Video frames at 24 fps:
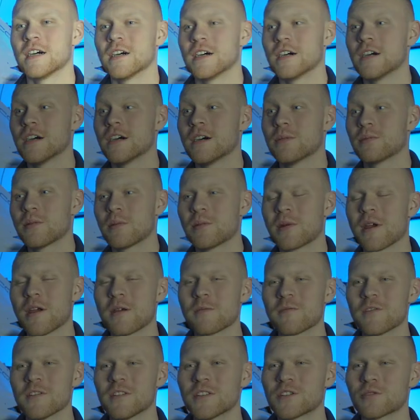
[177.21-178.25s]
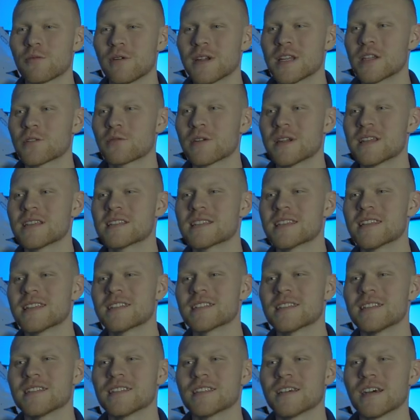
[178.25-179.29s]
Preparing for the 2020
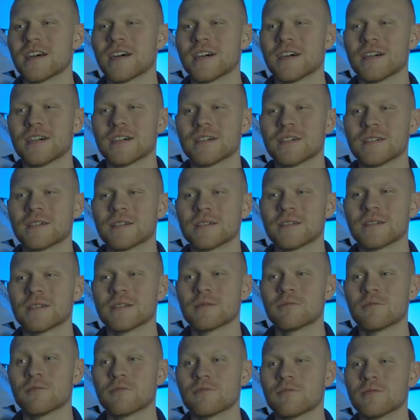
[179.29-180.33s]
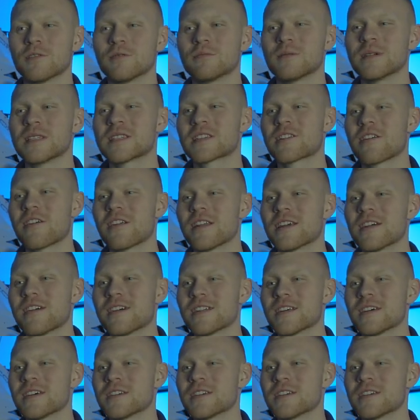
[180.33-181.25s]
season, we'll be starting on